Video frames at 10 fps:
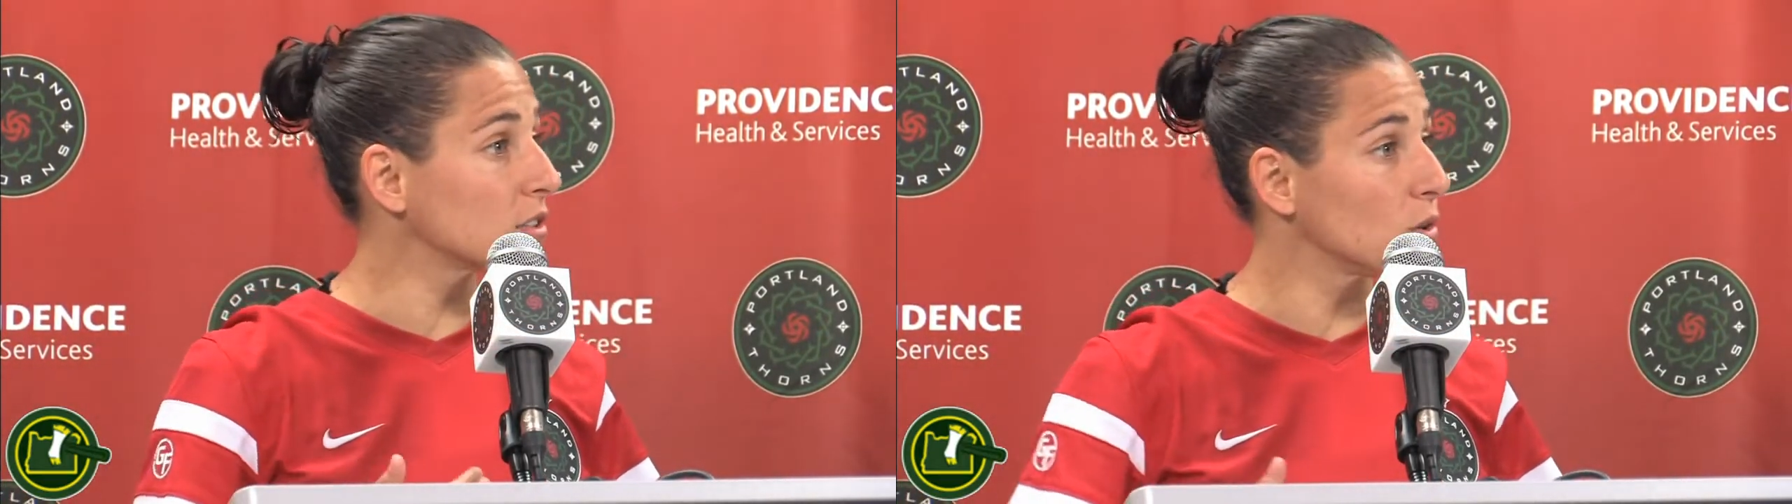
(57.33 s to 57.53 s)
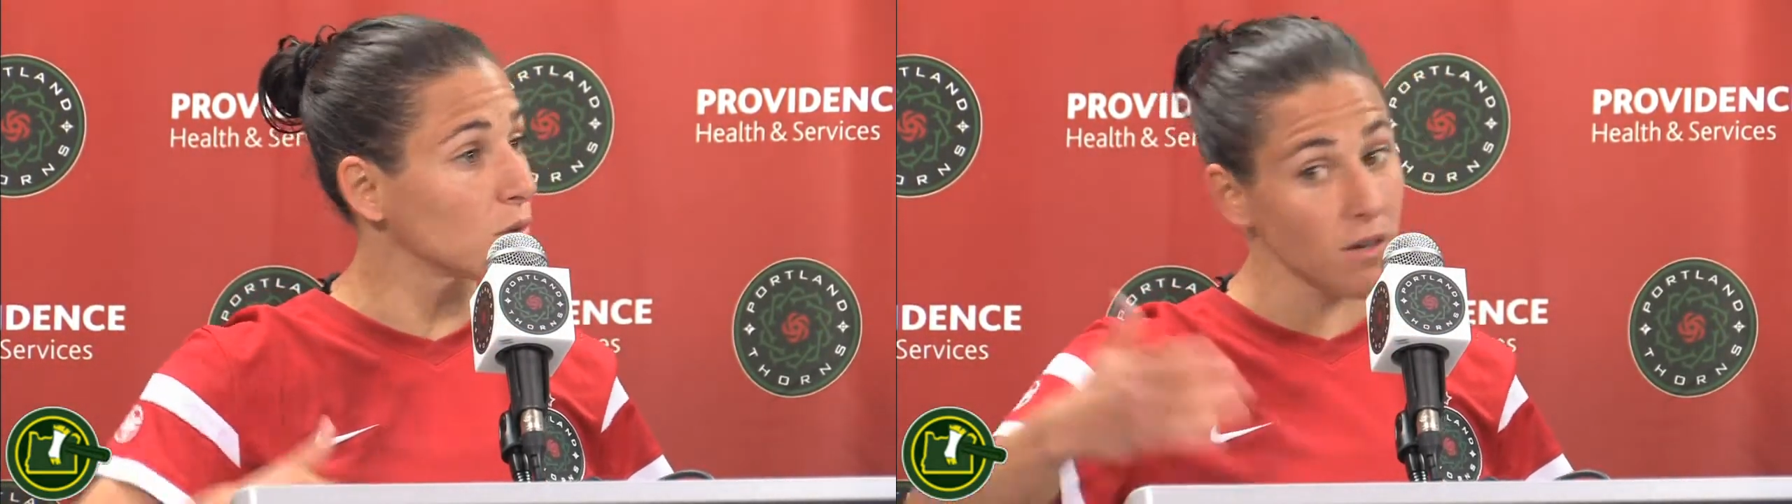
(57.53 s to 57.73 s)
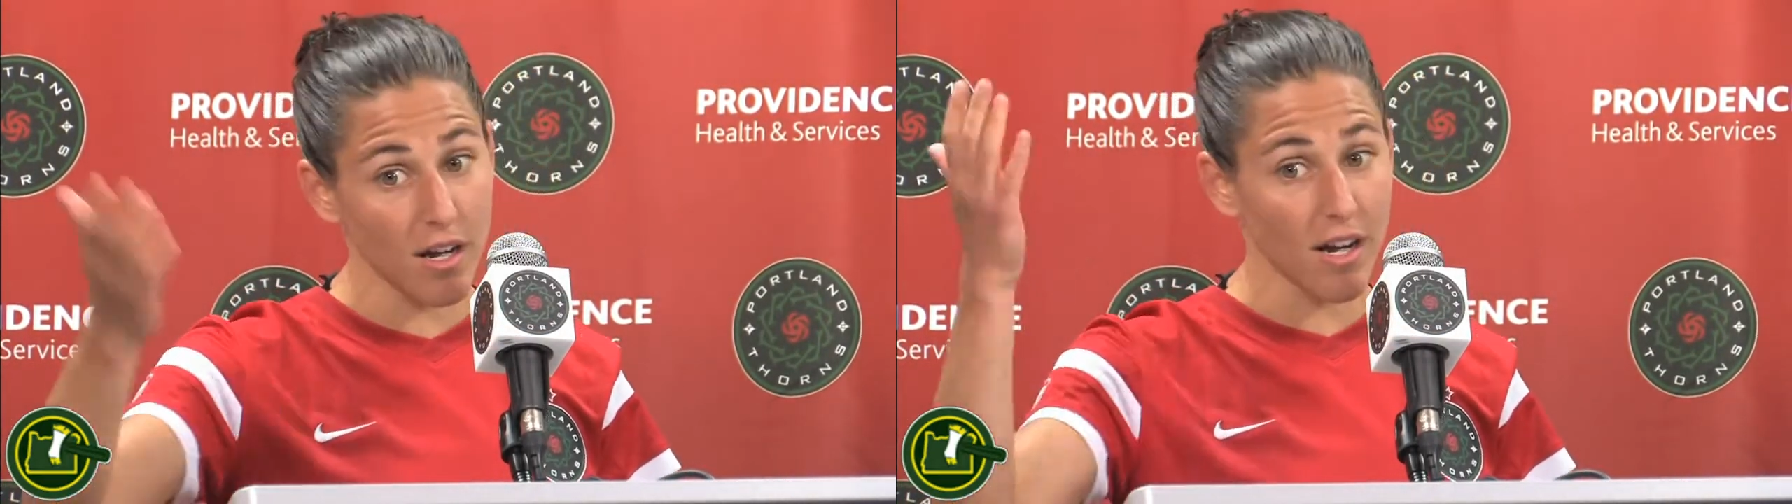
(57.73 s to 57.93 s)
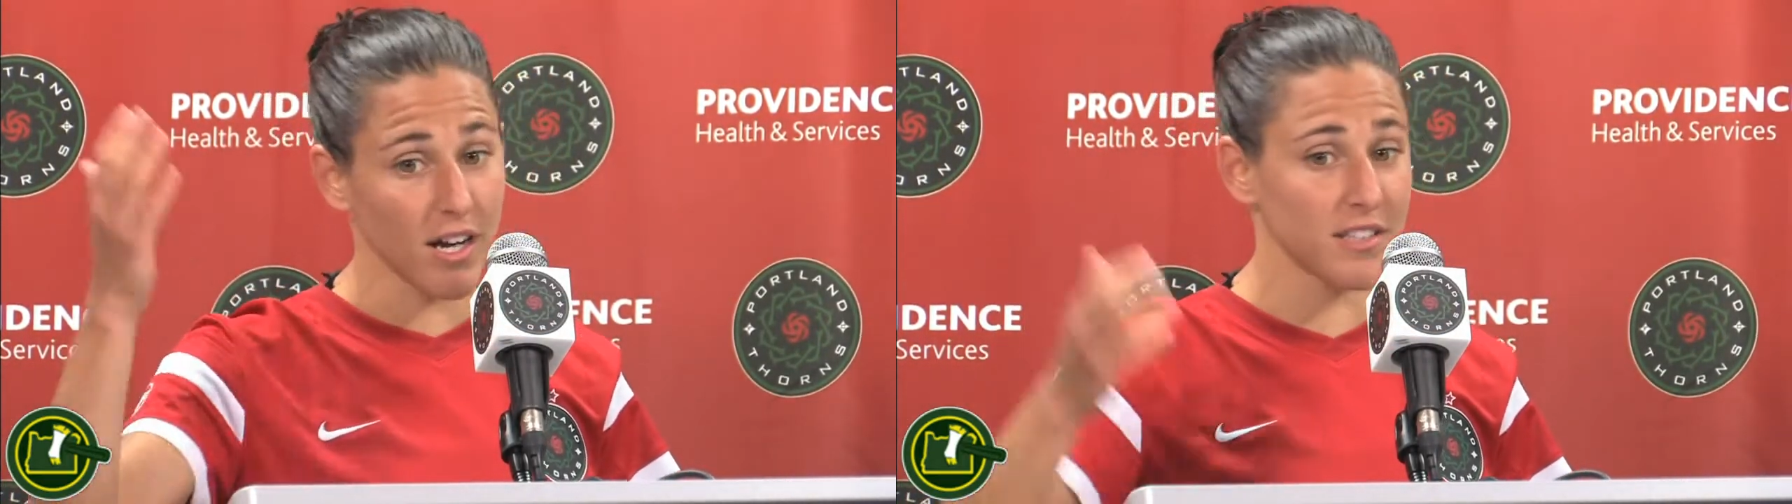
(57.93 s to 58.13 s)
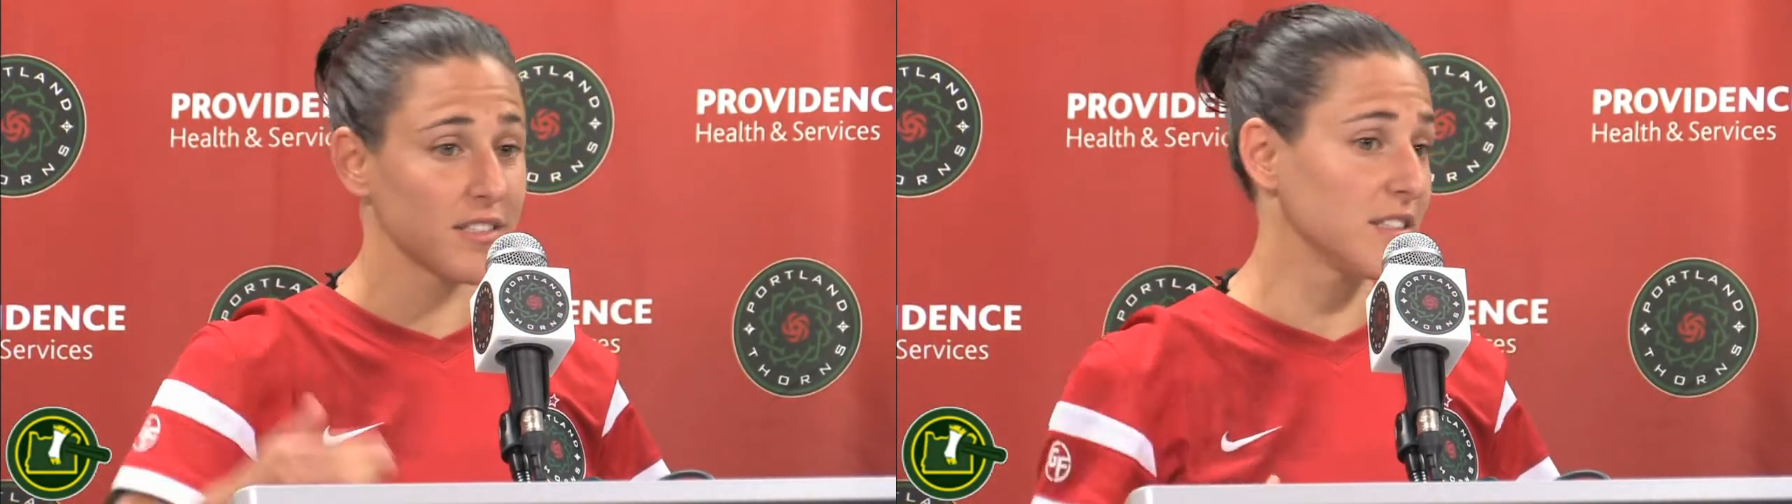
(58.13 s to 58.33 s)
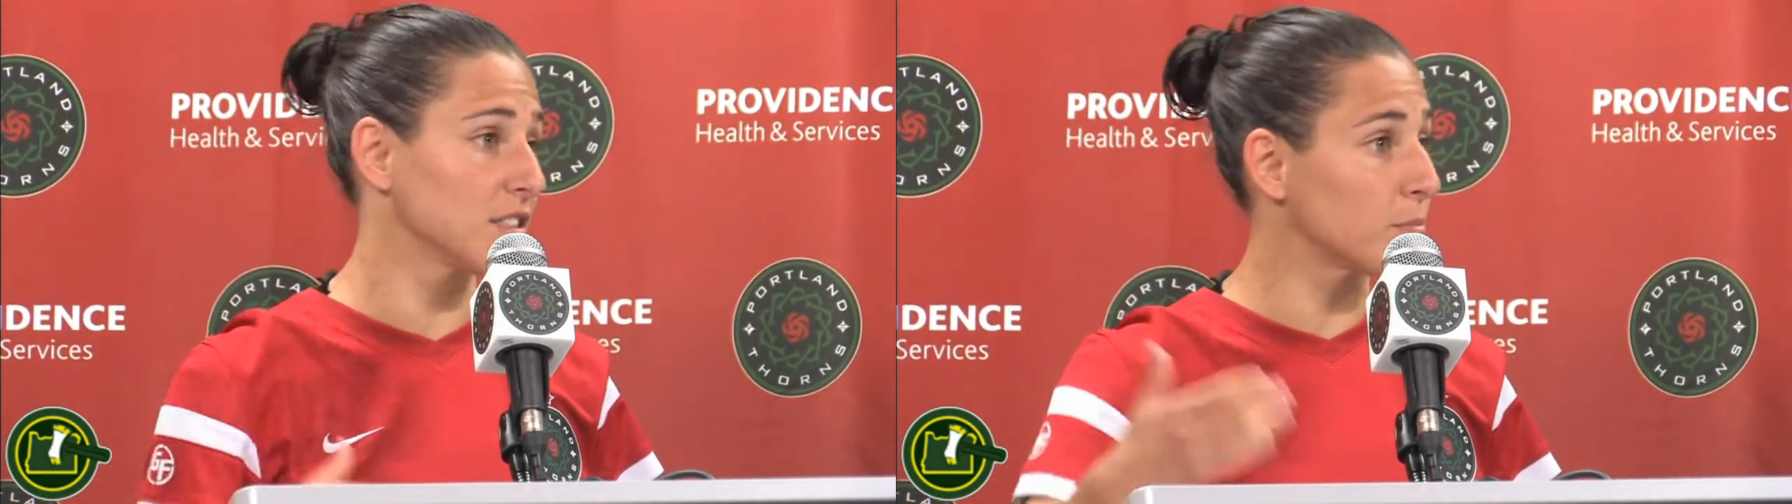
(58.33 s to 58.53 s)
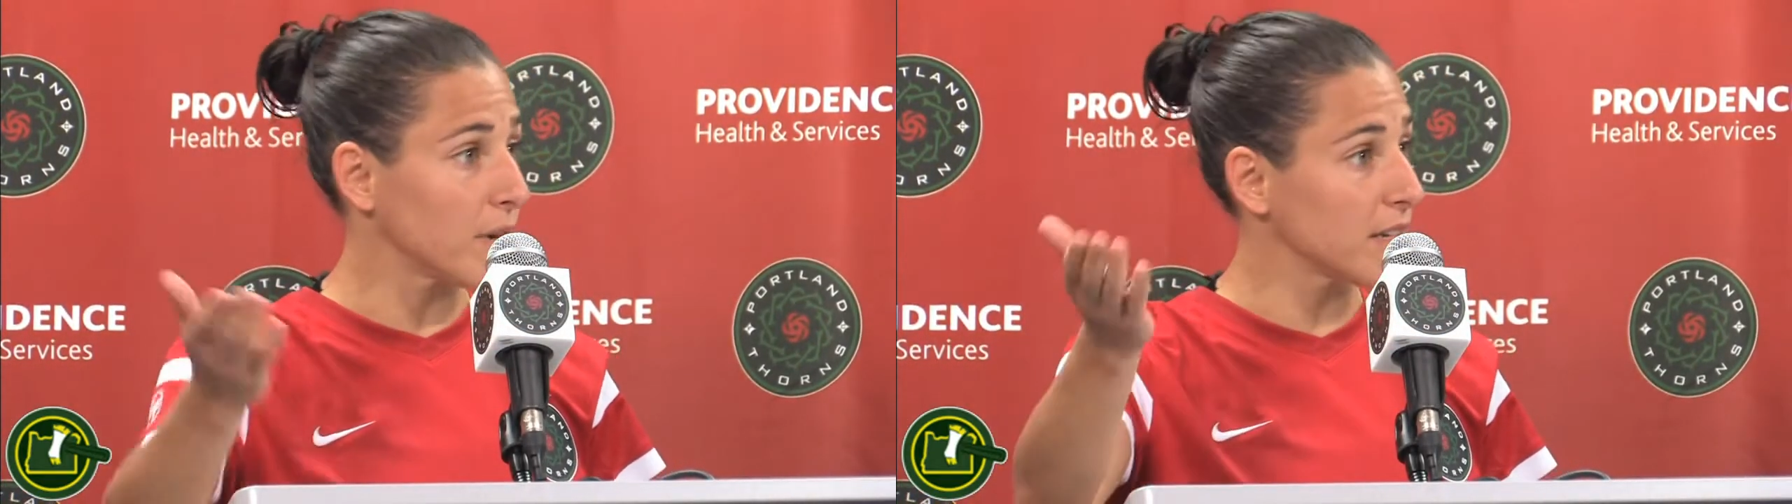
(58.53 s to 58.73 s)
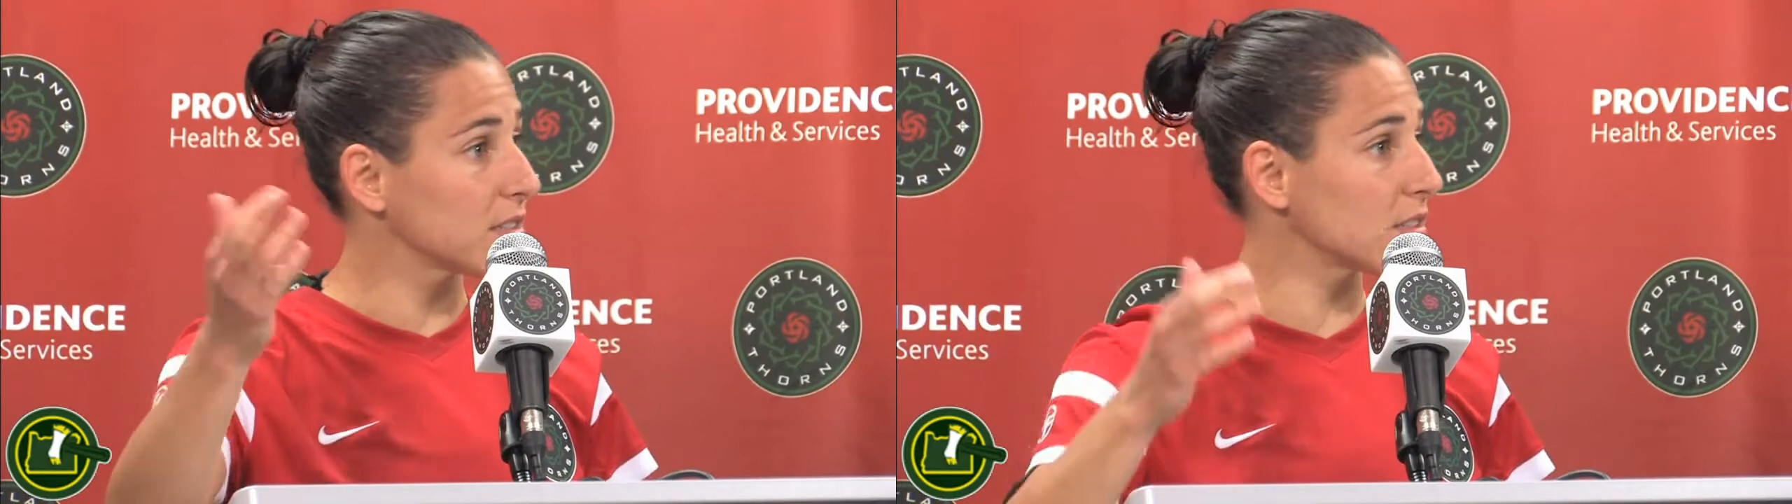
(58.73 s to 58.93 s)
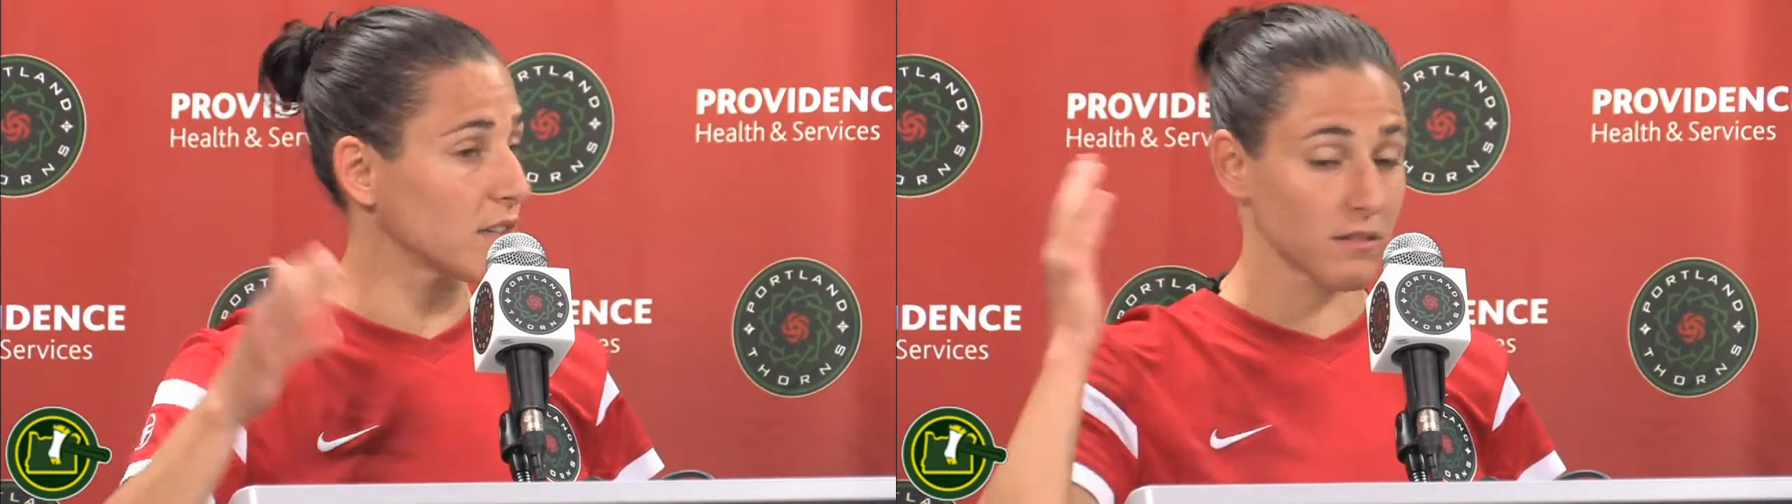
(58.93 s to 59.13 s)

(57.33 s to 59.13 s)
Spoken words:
So I see the space